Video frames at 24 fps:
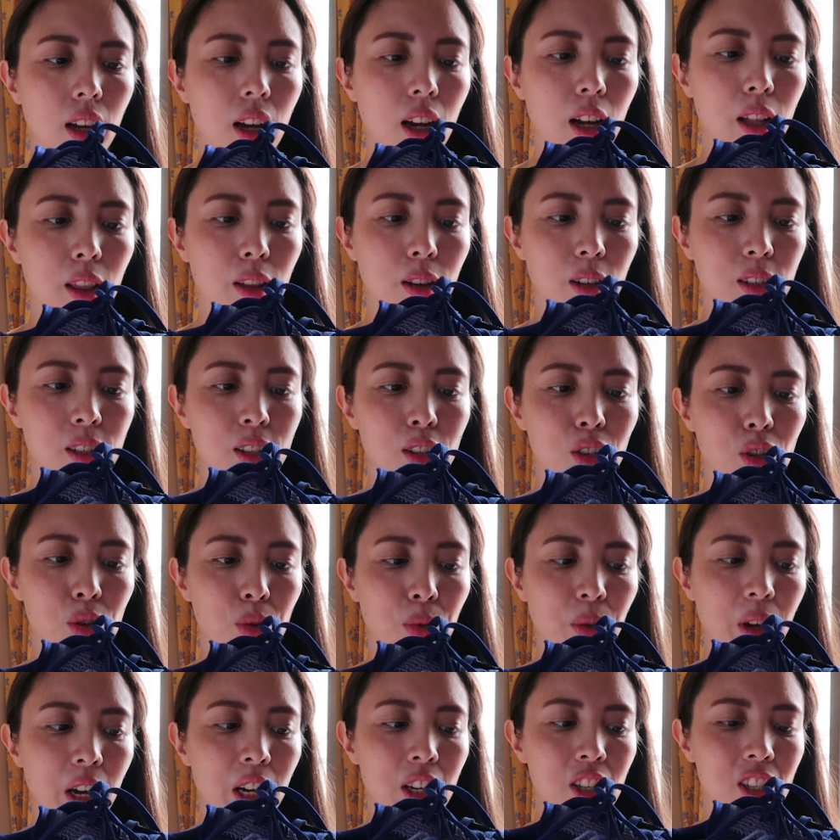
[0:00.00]
other
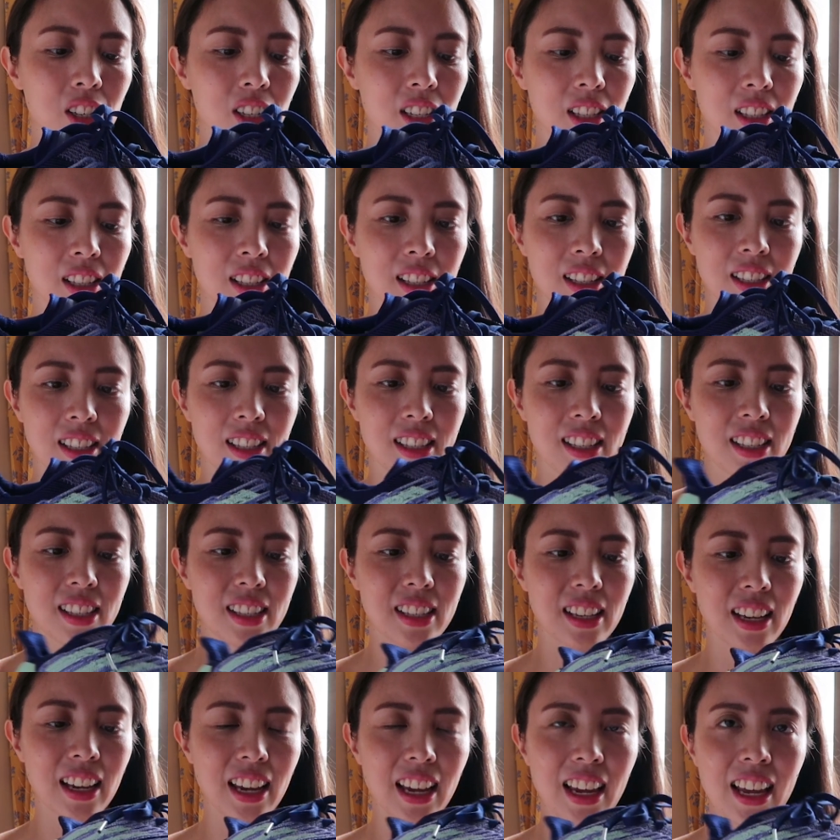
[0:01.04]
situations,
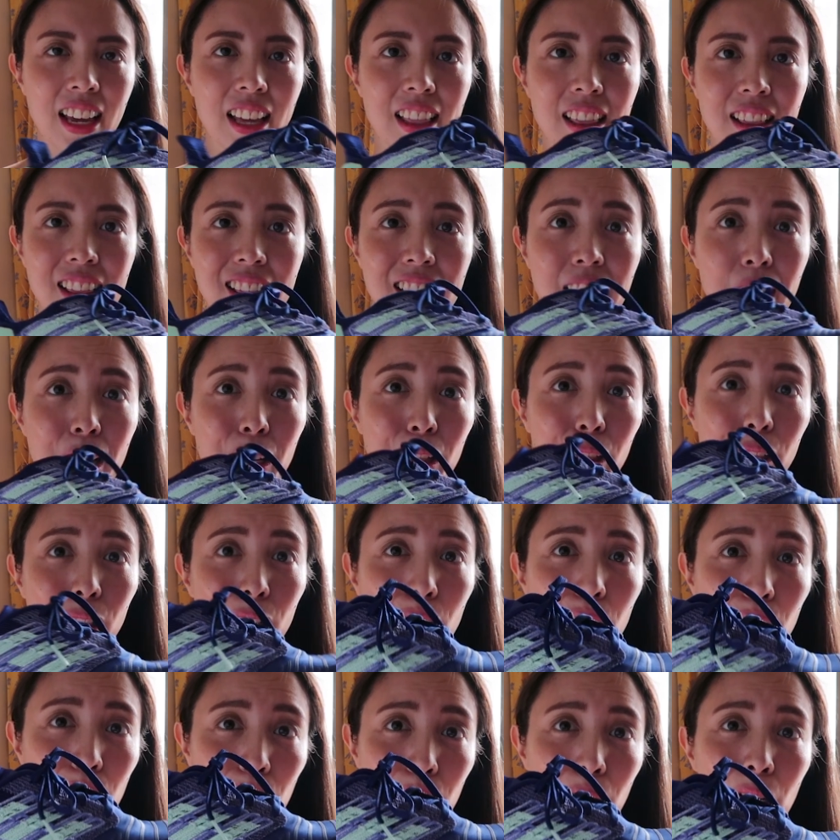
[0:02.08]
and they
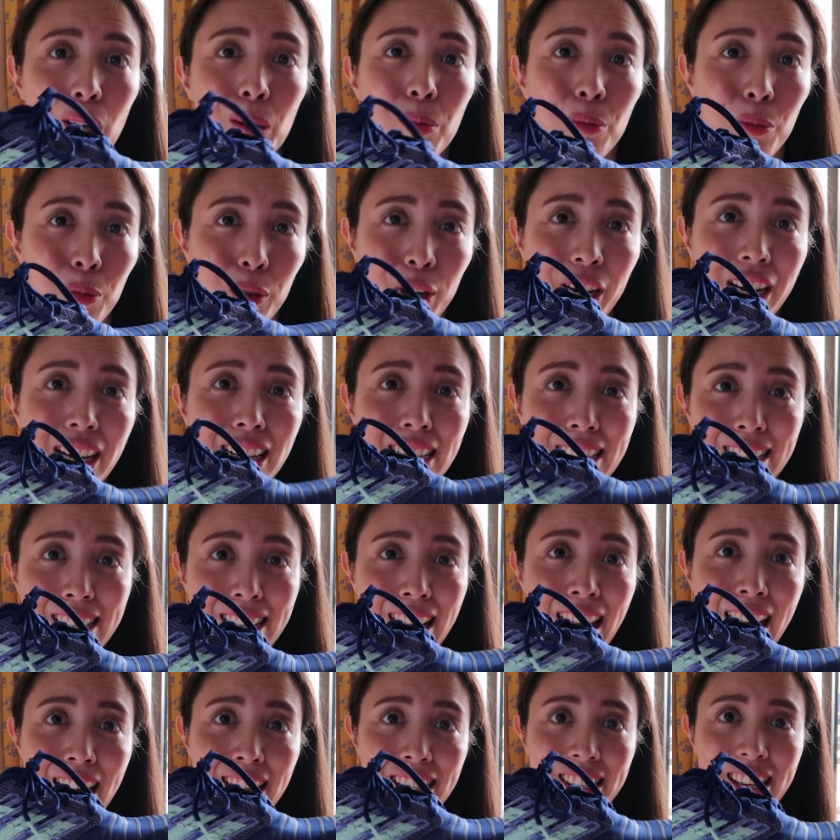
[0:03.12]
look pretty
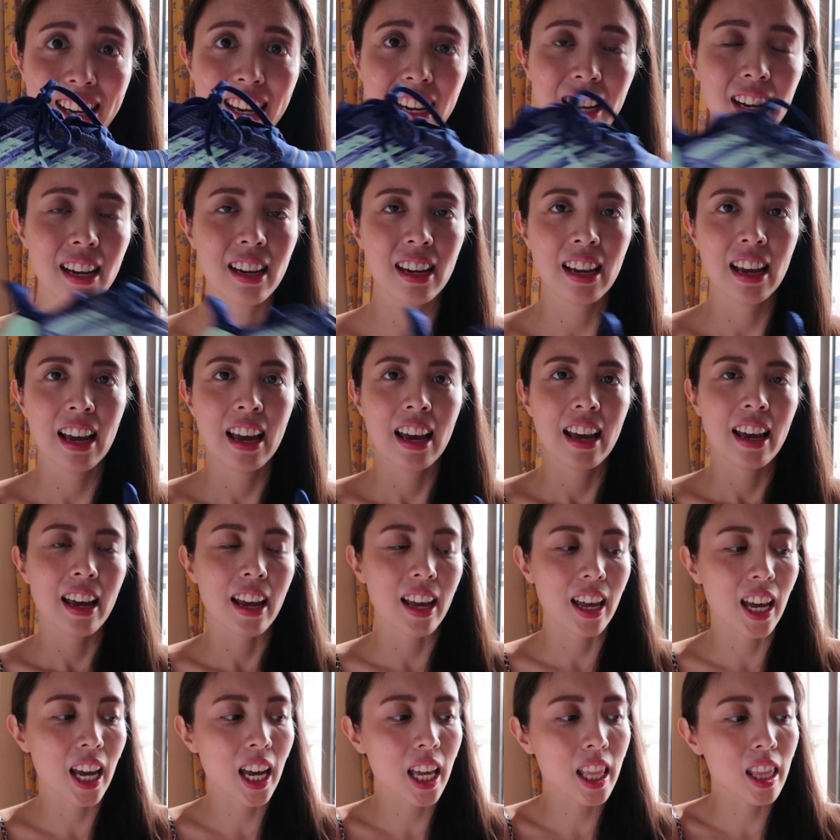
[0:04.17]
snazzy.
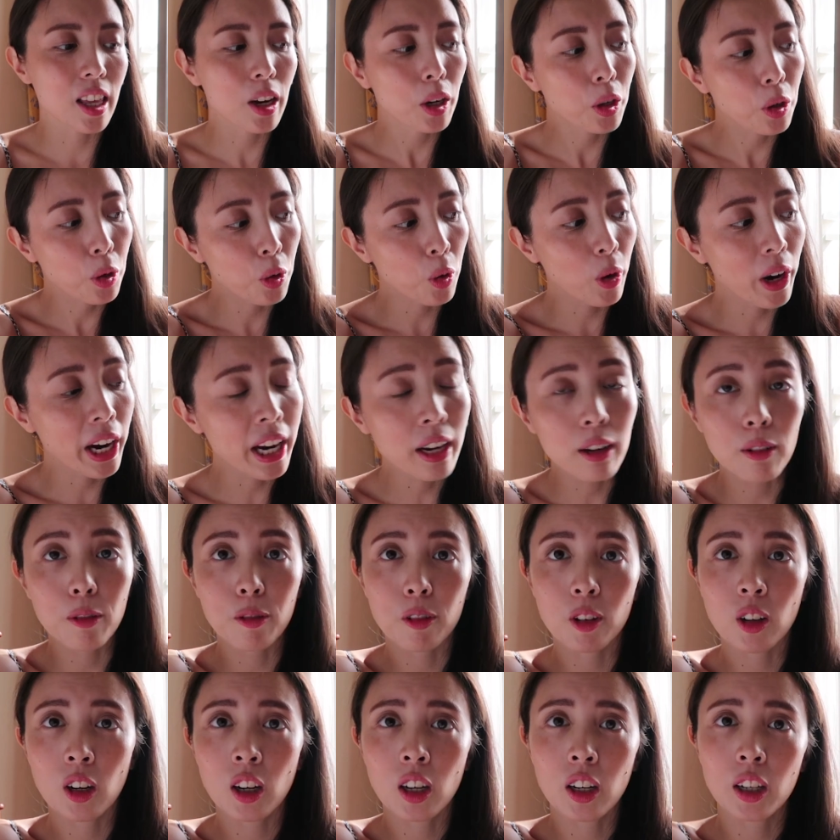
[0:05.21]
They're great
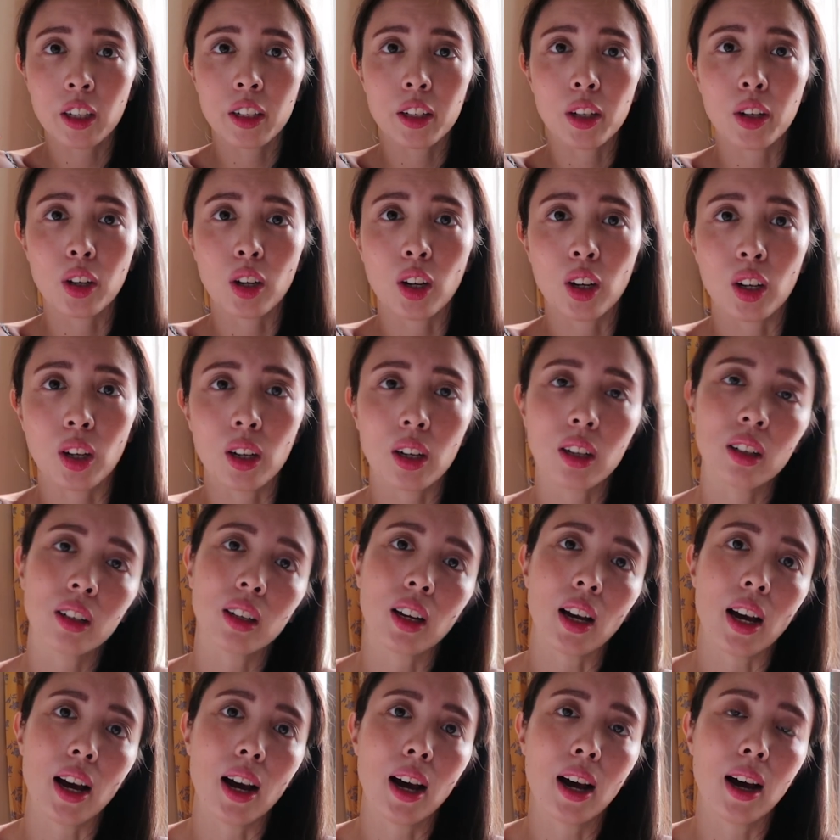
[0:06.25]
for your
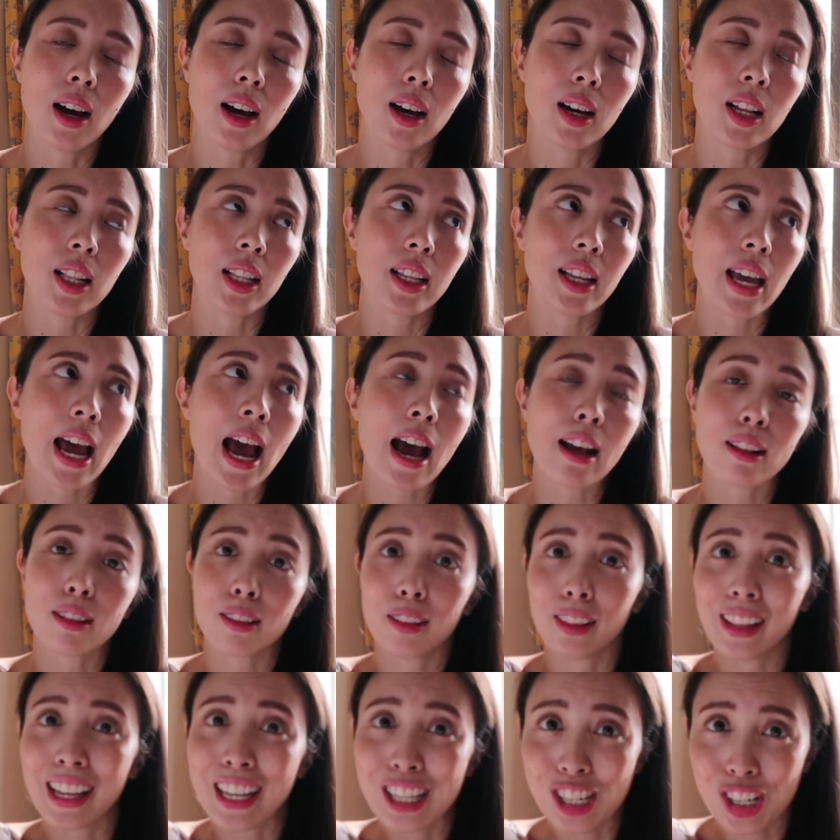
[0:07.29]

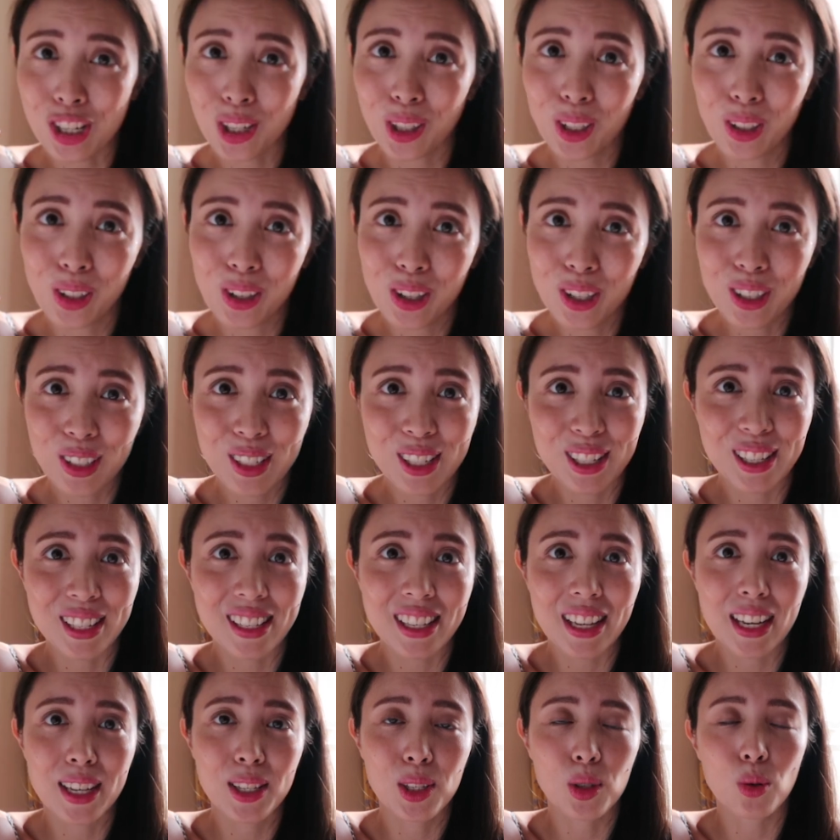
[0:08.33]
athleisure
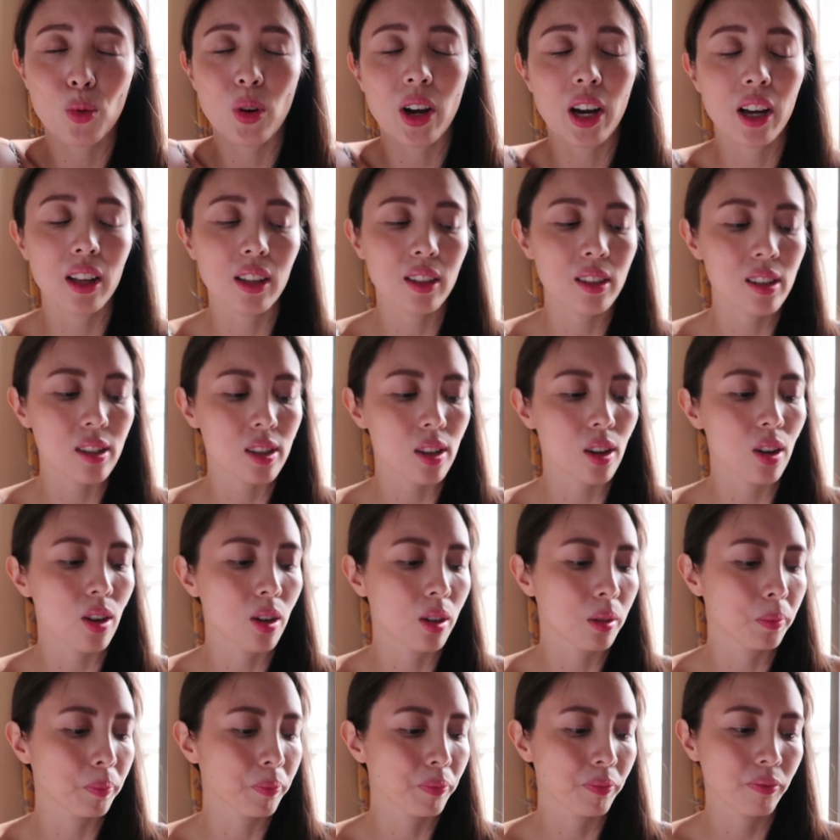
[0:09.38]
looks as well,
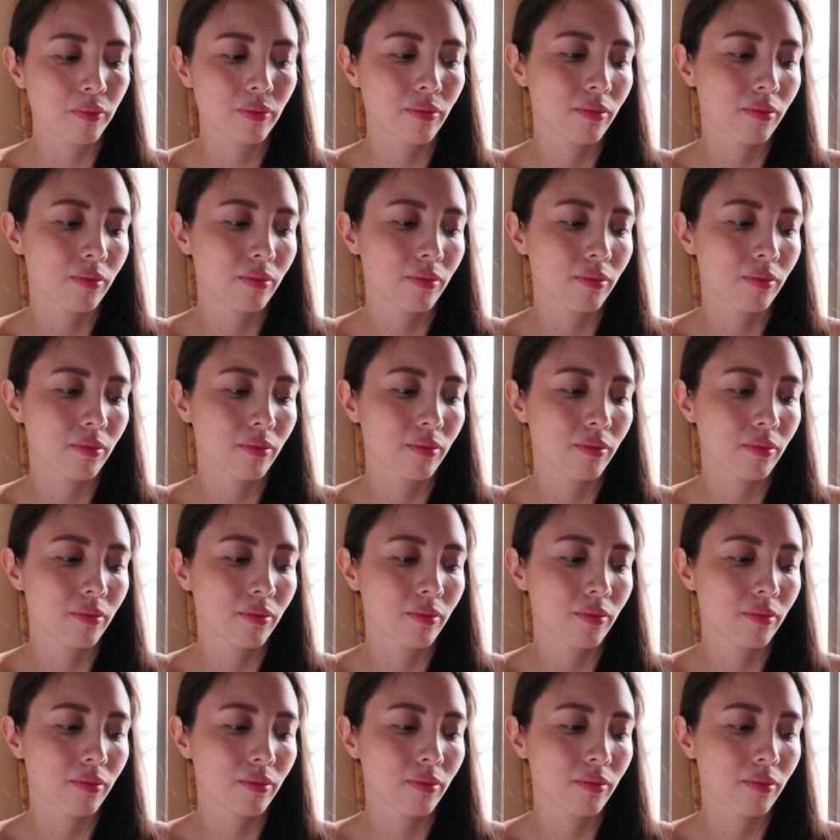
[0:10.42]
so